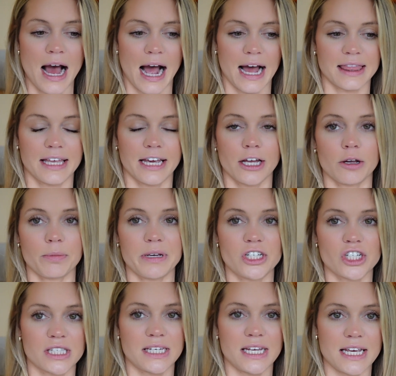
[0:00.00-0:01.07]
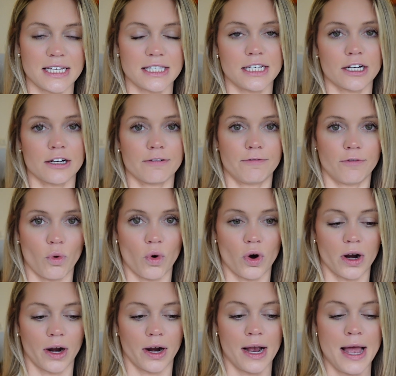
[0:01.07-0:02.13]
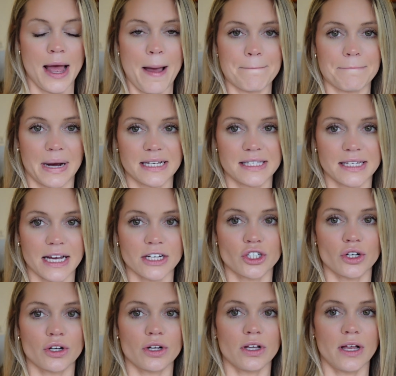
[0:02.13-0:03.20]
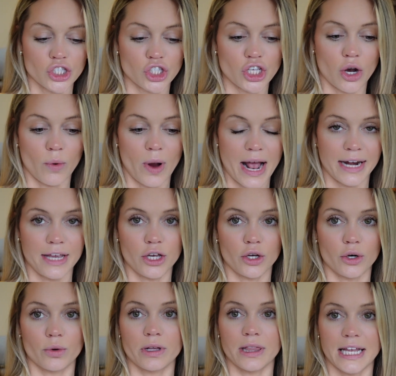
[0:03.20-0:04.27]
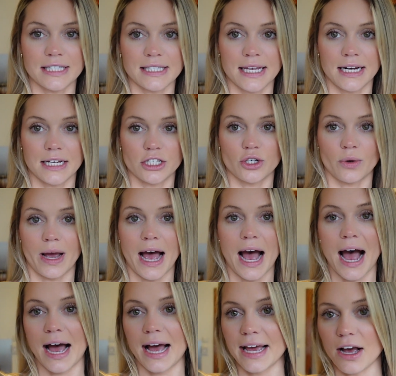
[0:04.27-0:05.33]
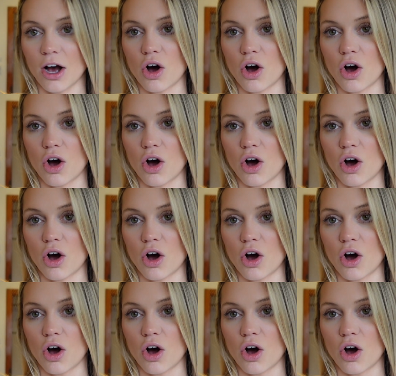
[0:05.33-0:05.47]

I think it'll be just easier for my schedule. So anywho, let's get into it. I